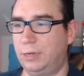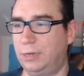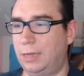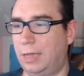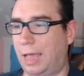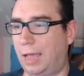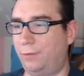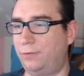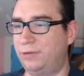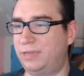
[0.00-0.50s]

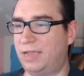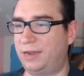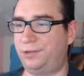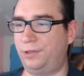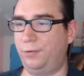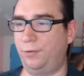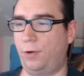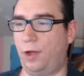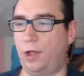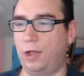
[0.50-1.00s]
I was
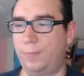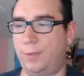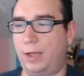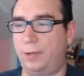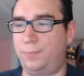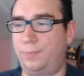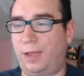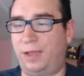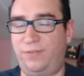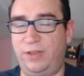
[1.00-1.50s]
actually wrong
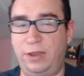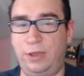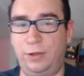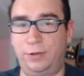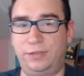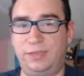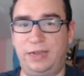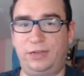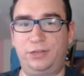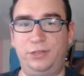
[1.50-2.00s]
about in my
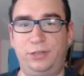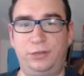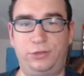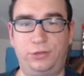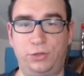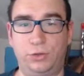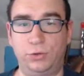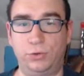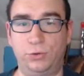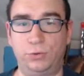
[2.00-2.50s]
video. It's actually
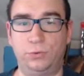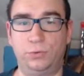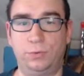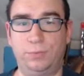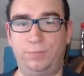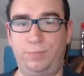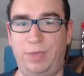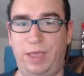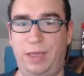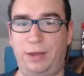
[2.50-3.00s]
2
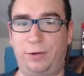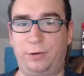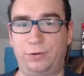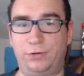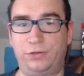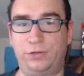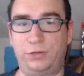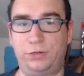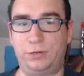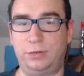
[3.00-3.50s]

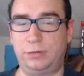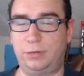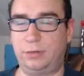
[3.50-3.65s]
banners.